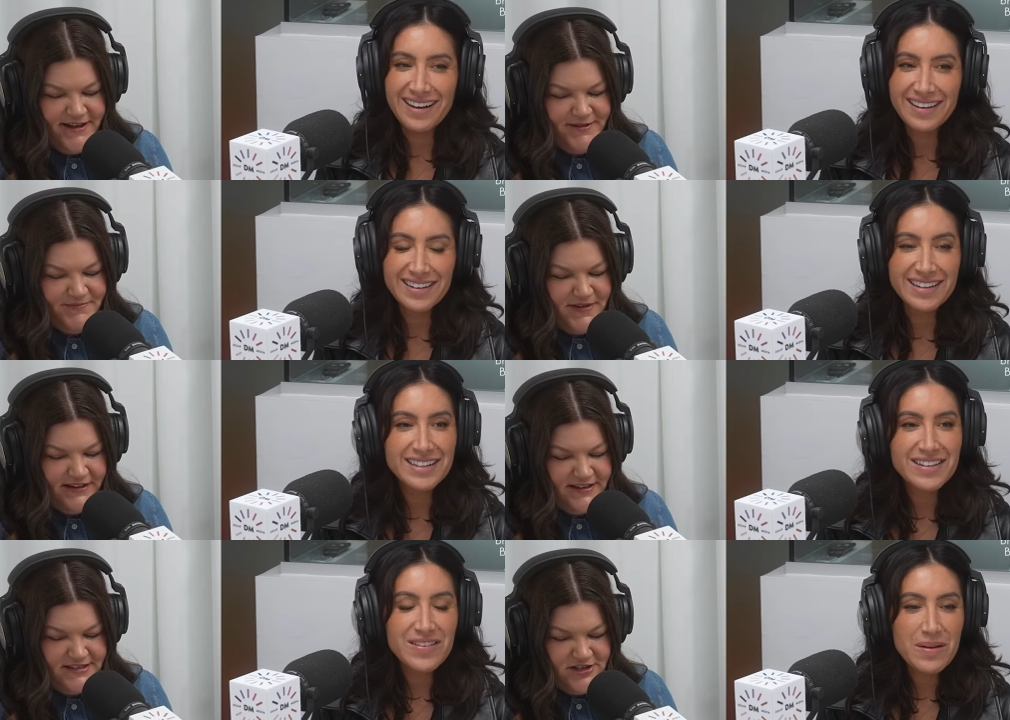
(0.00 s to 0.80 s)
Speaker 1: um, I'd like
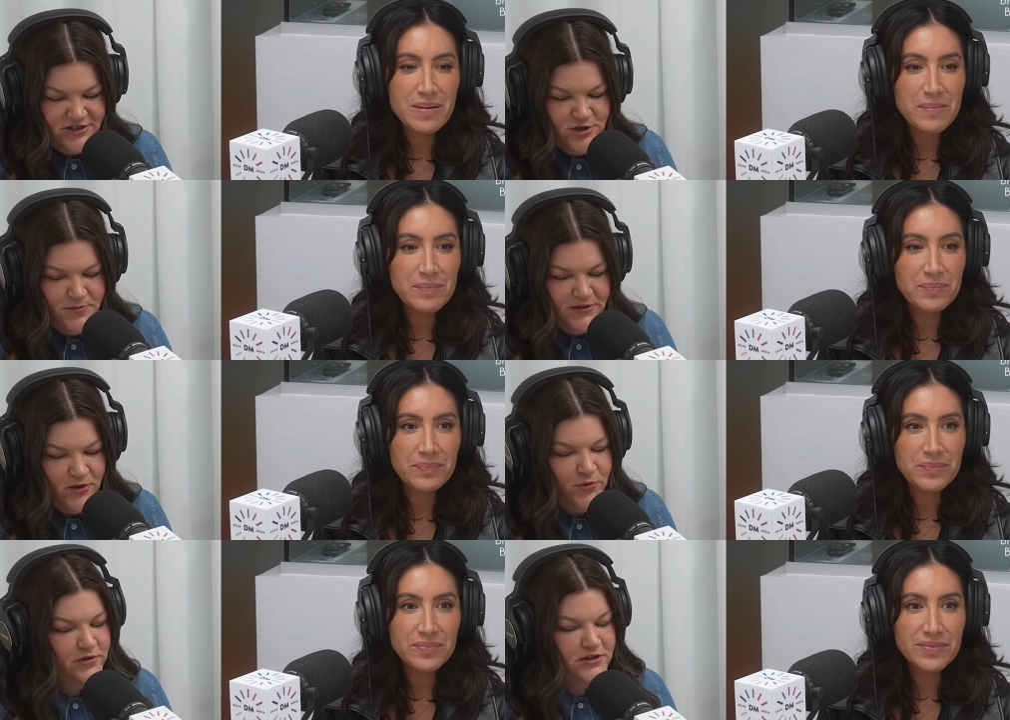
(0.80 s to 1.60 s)
to talk to you about the
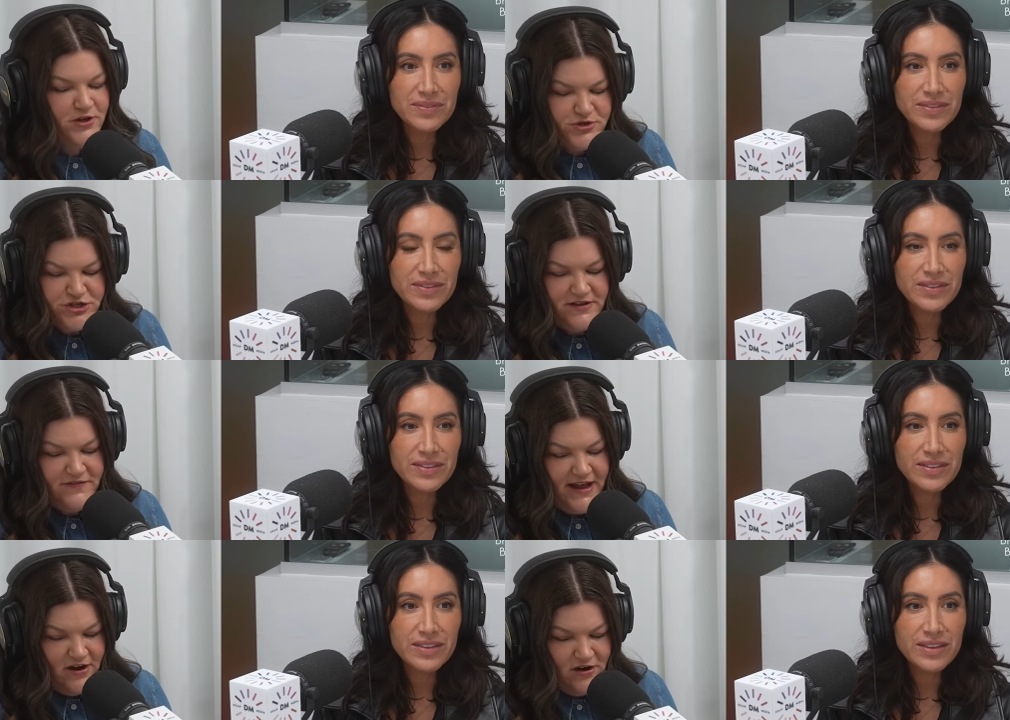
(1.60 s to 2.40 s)
whole notion of
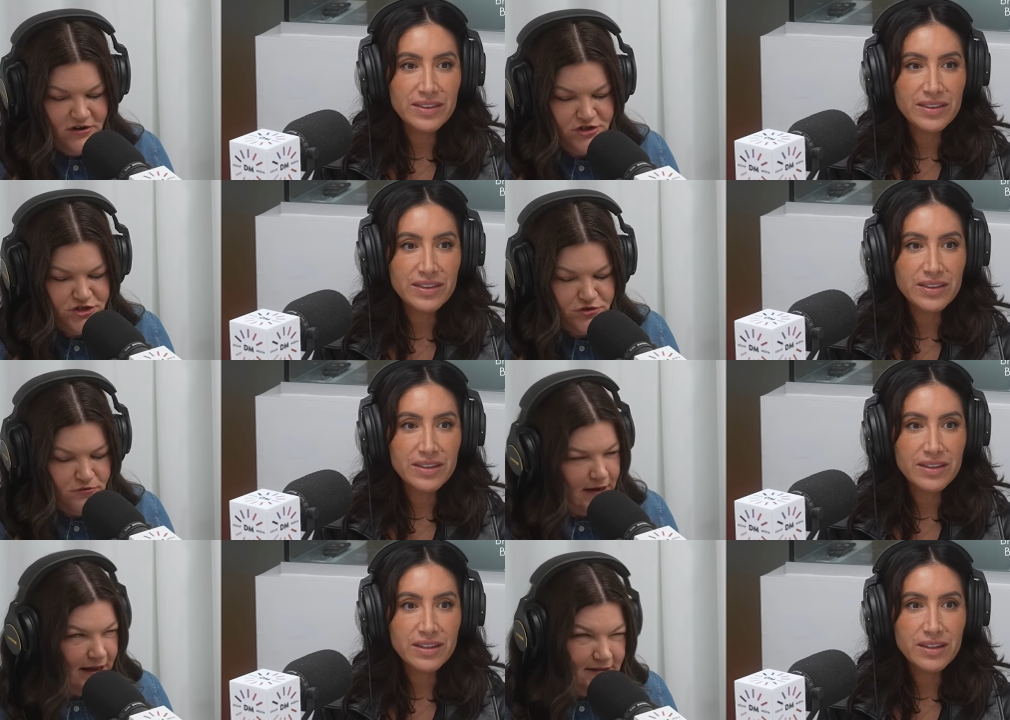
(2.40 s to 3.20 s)
hair
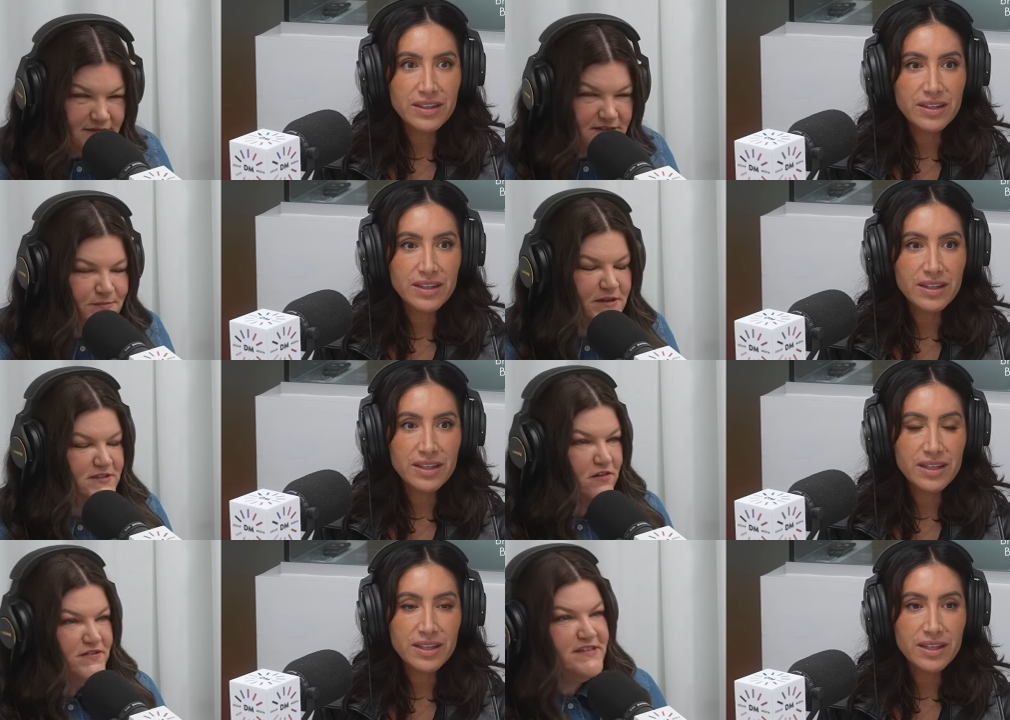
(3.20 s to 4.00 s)
trends because
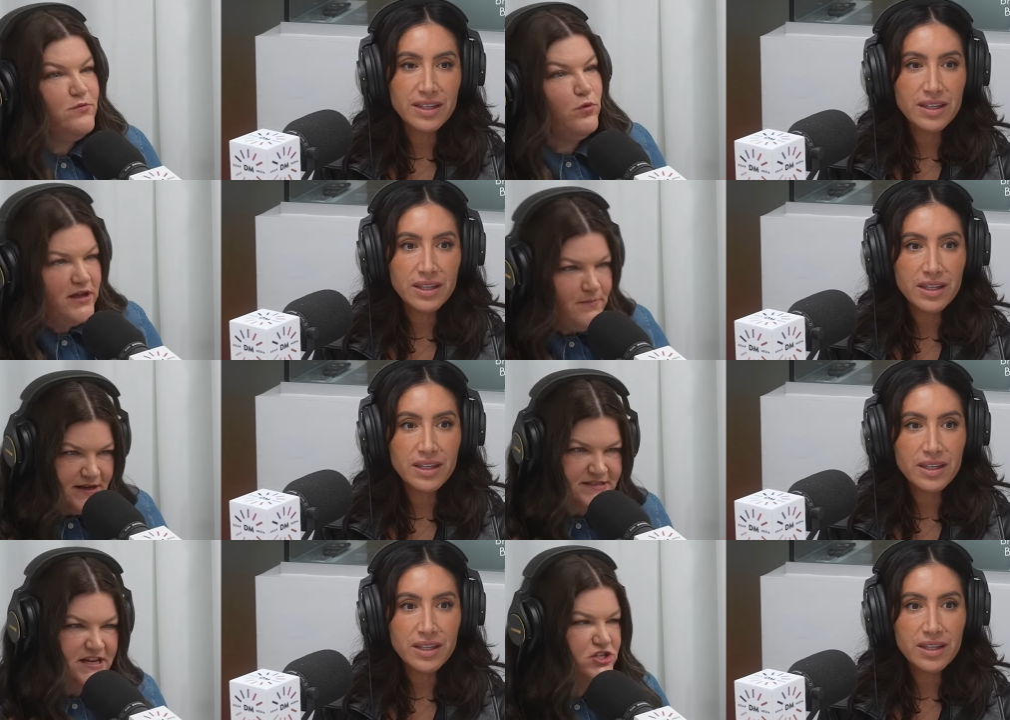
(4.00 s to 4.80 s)
obviously, working
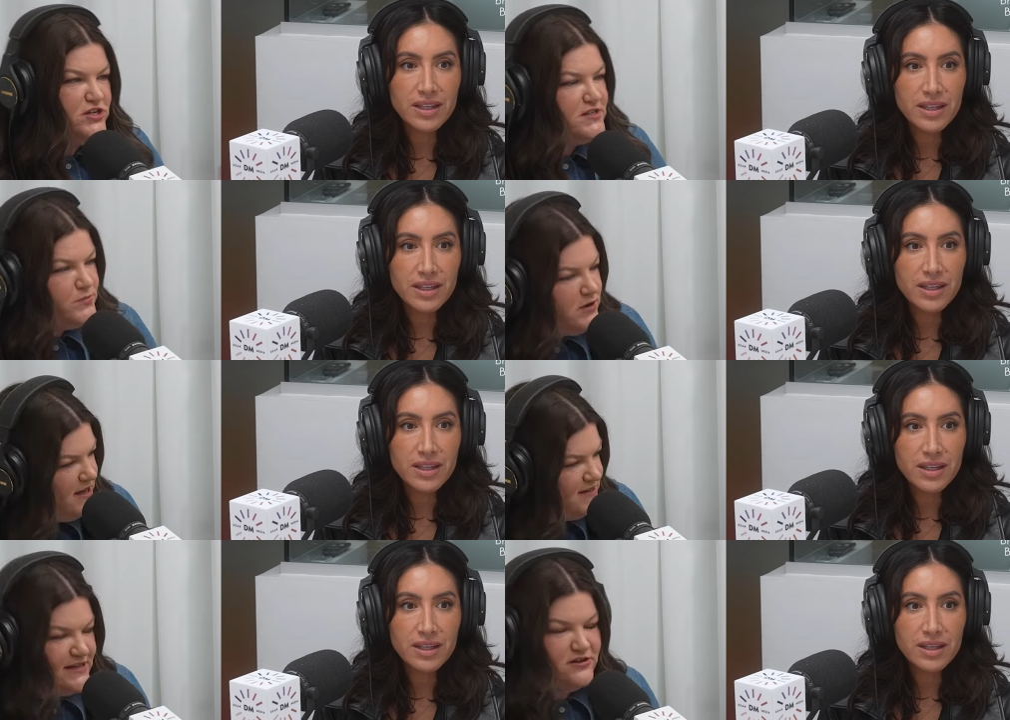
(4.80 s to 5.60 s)
backstage and us working
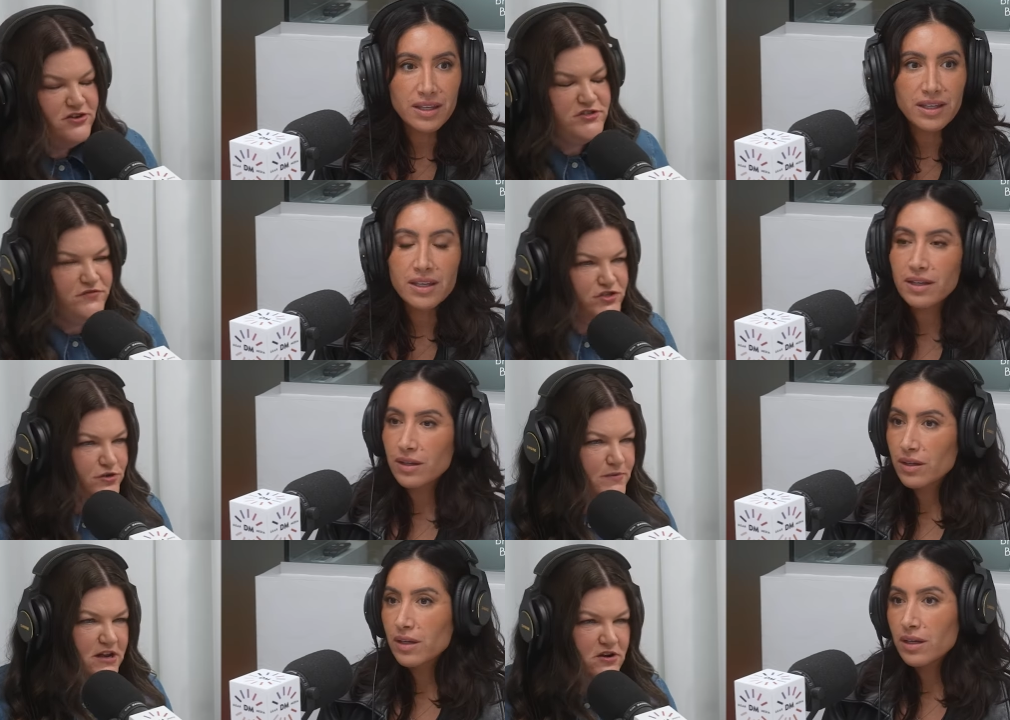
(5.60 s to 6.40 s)
as editors for so
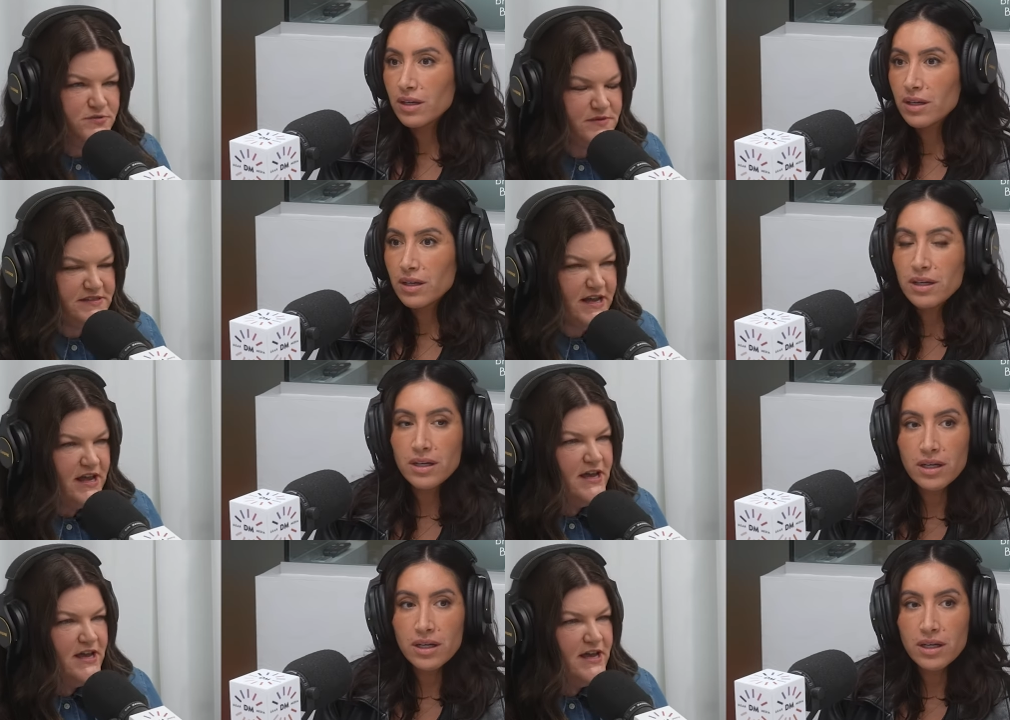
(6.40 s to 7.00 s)
many years, it was like